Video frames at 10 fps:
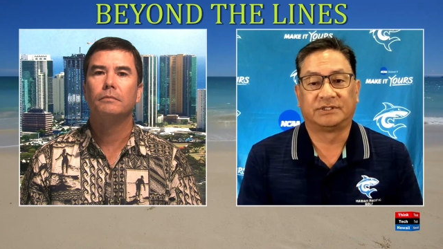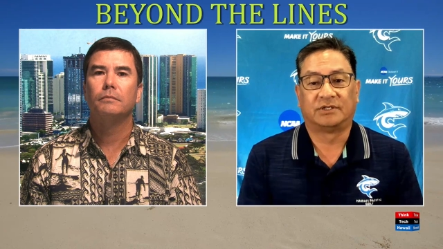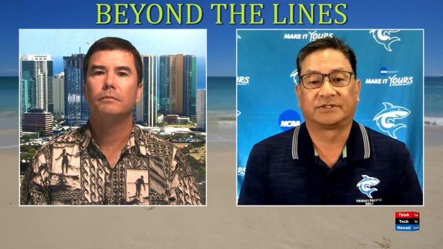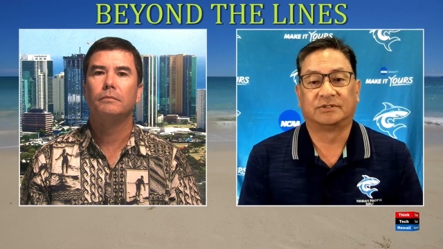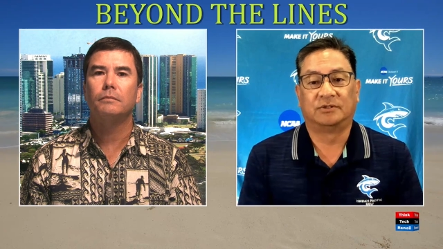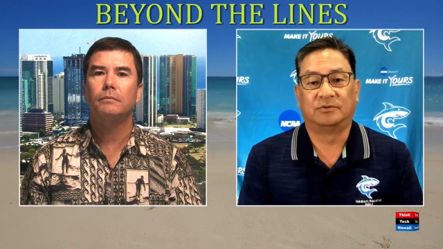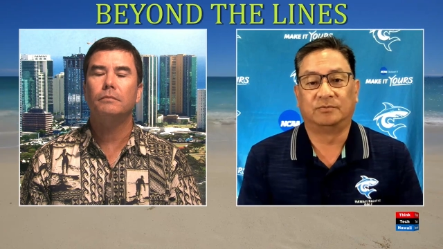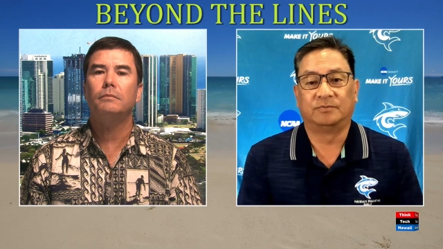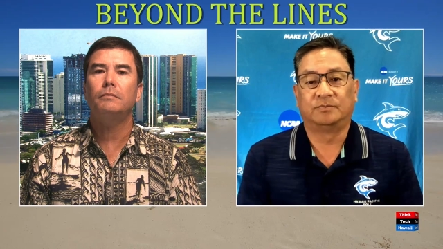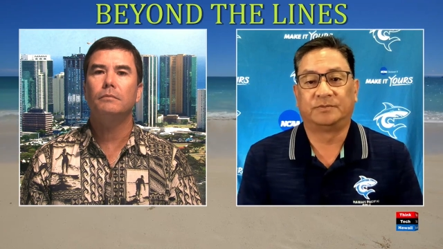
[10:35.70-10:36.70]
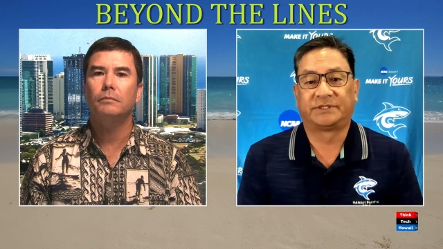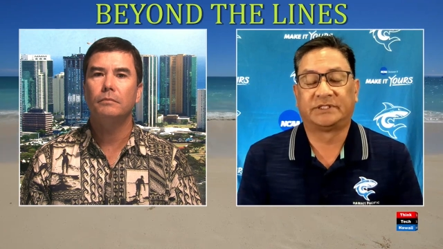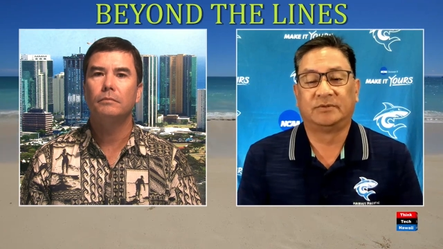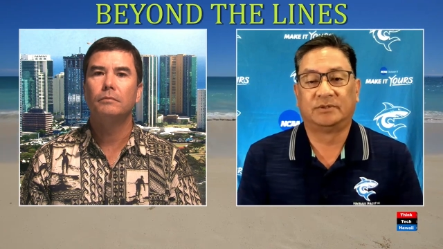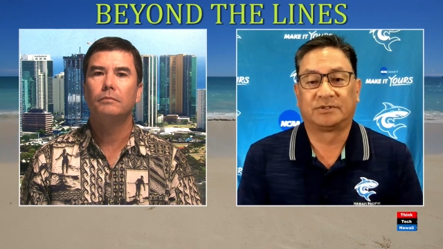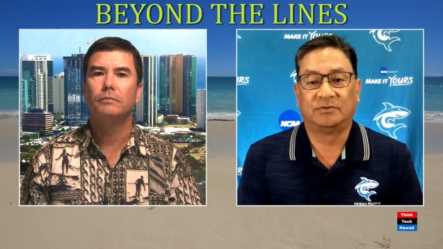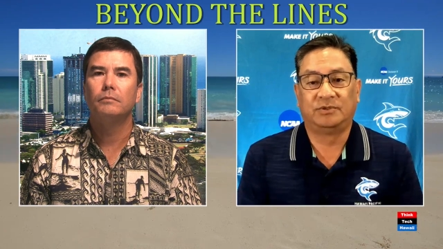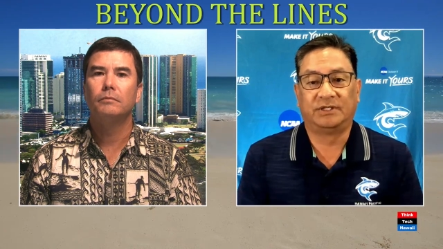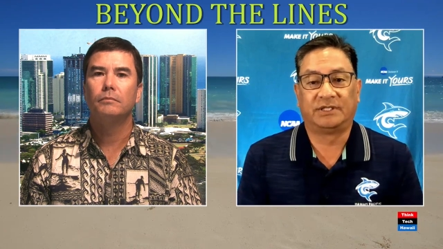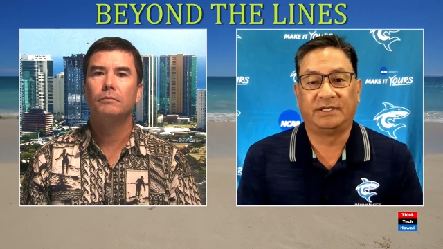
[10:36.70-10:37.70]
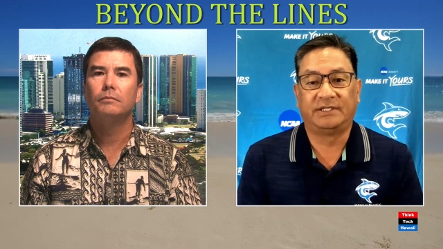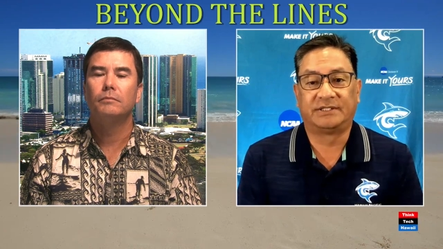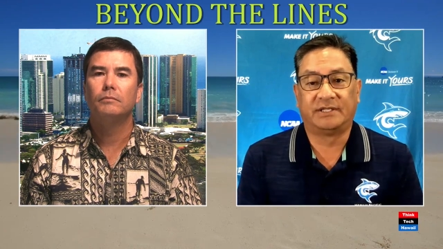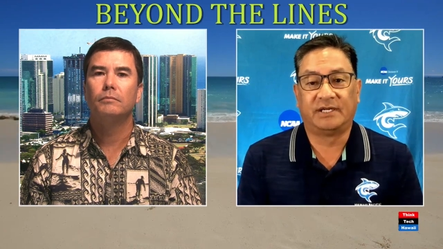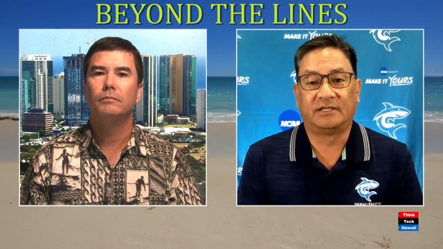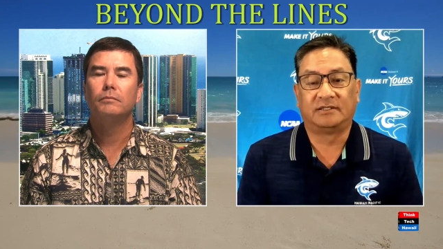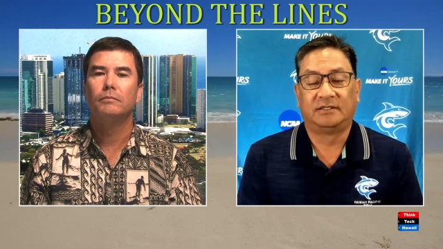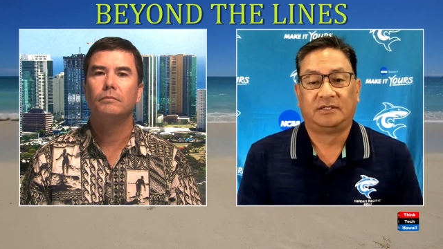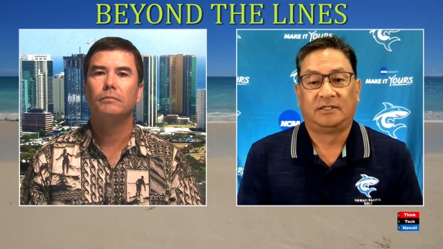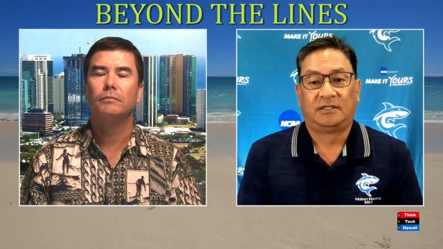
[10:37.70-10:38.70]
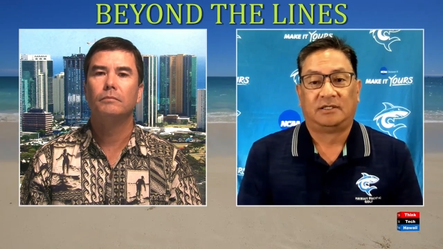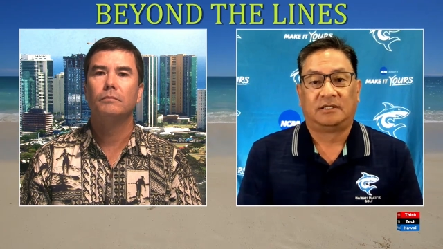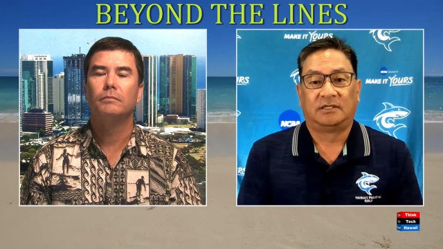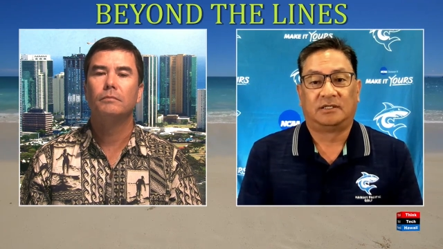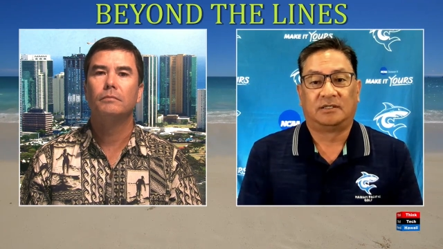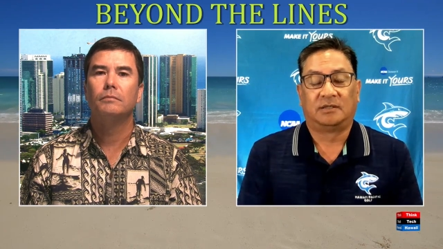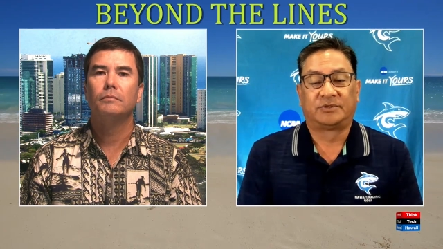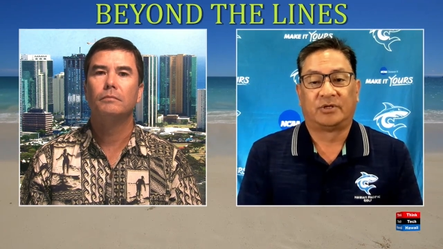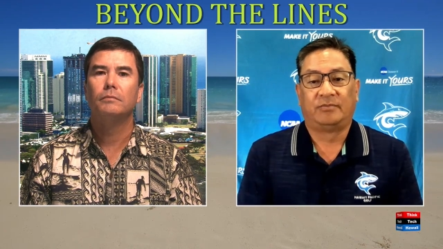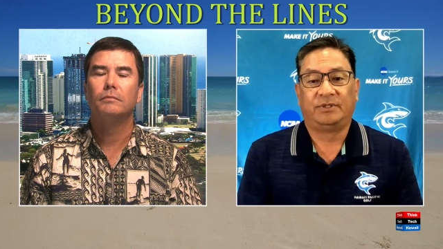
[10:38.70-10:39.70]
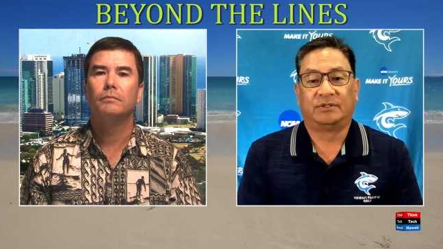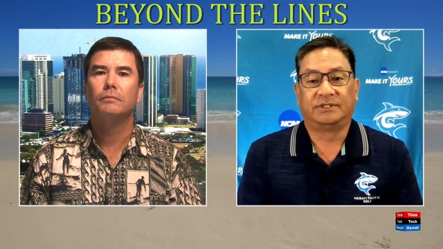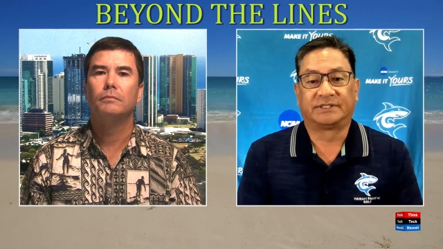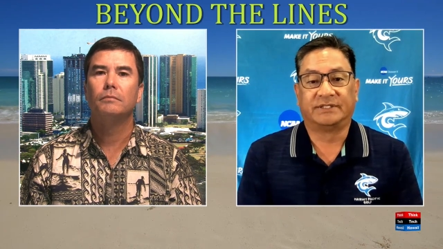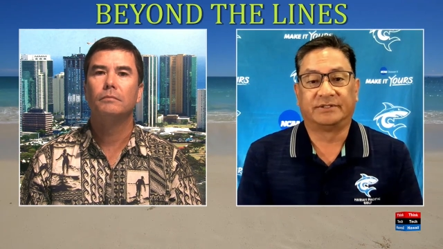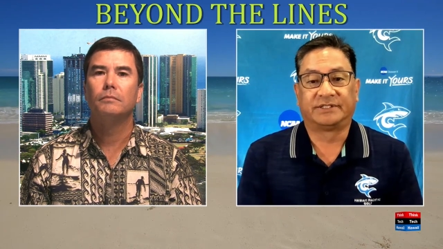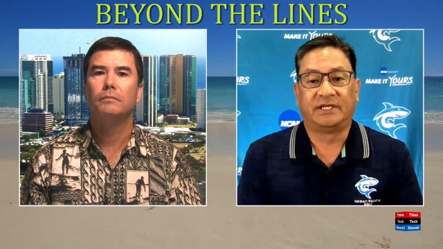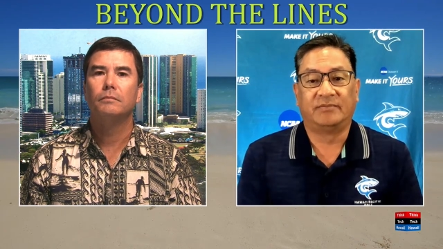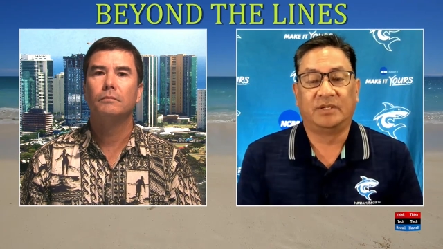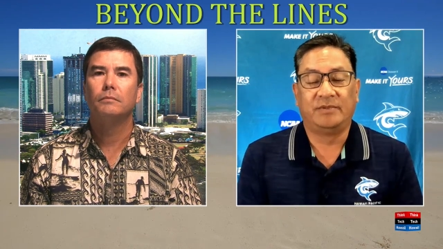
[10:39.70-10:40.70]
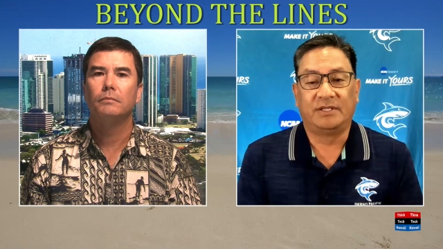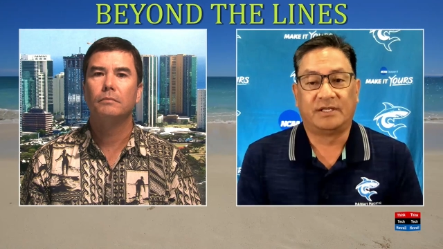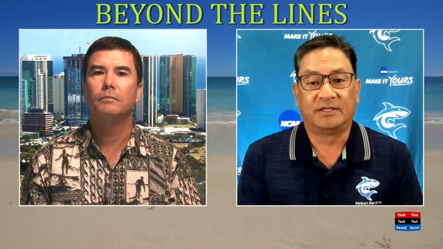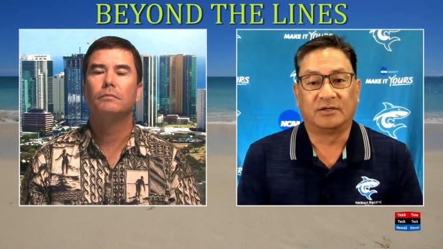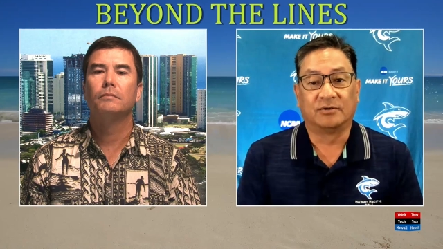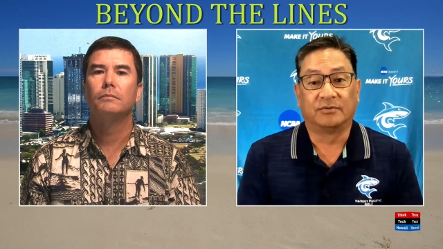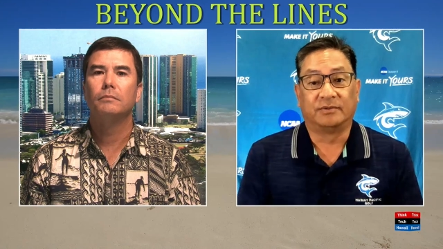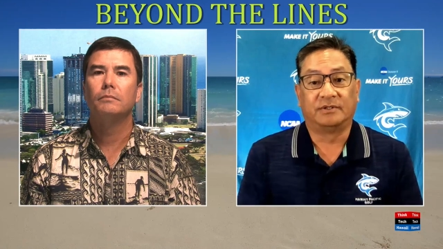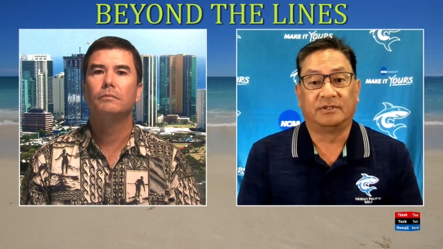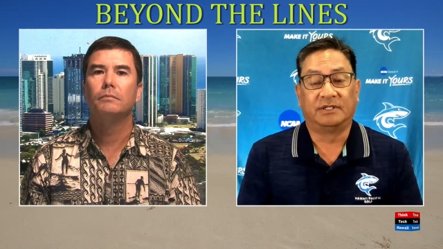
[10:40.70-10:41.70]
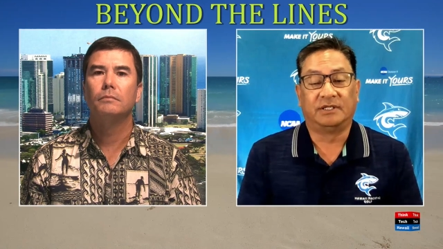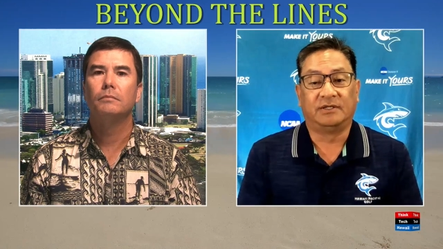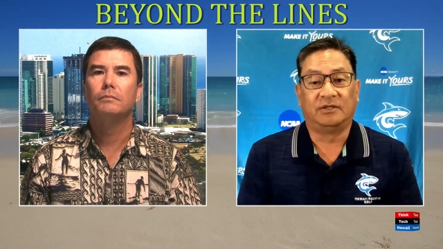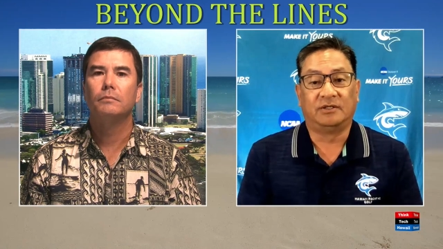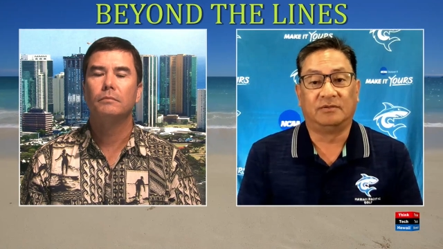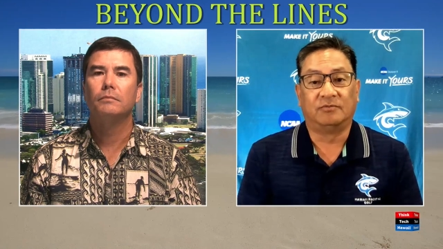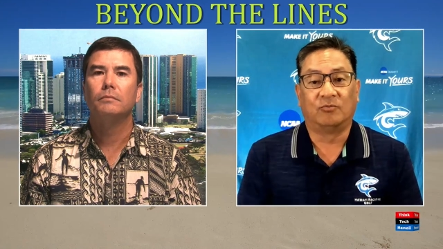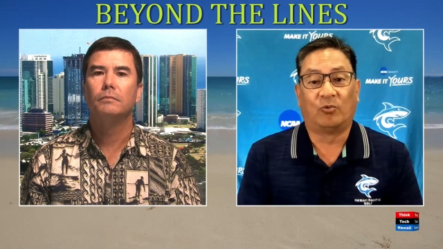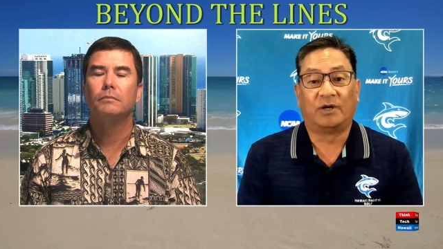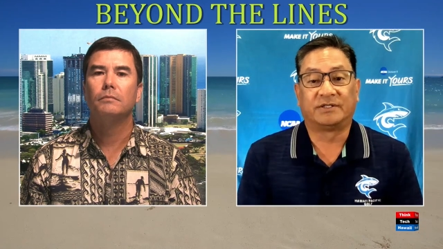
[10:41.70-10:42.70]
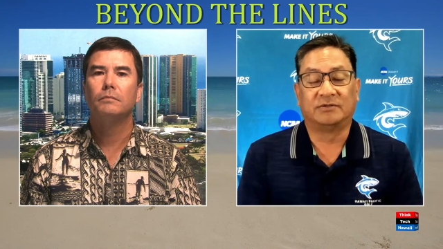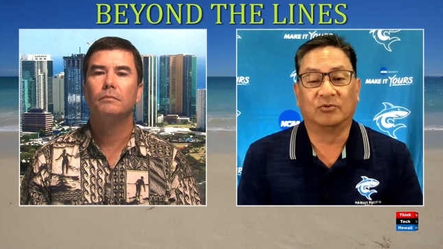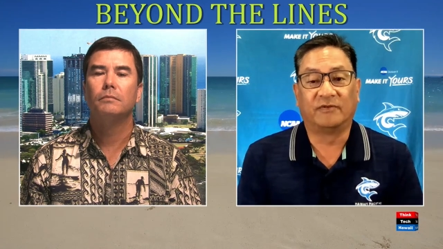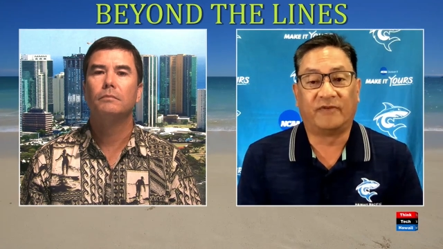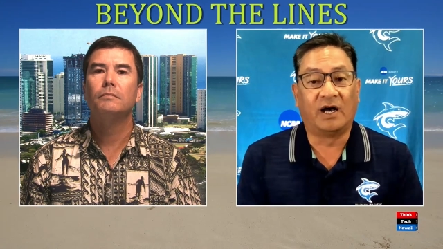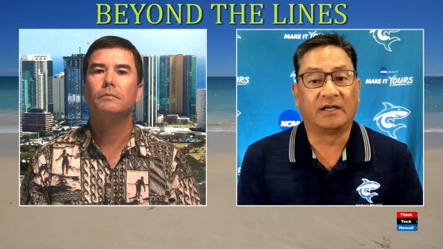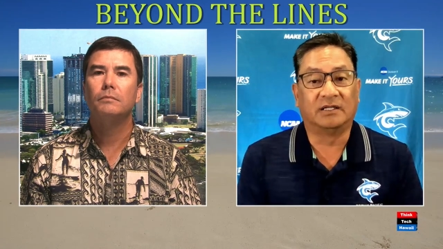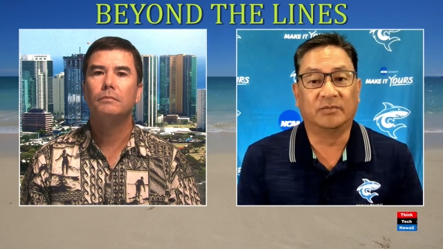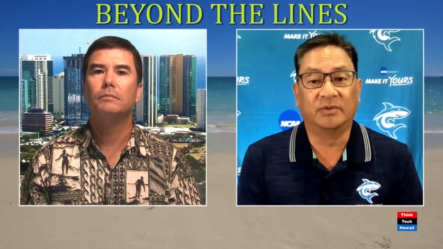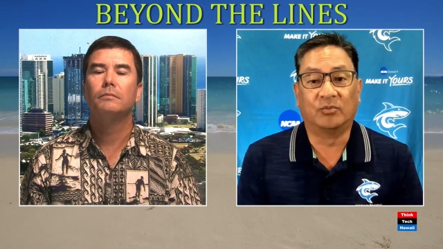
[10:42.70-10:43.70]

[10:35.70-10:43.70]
Speaker 1: is also similar to with the kids that uh, i'm trying to build a skill set maybe that they're they want to refine a little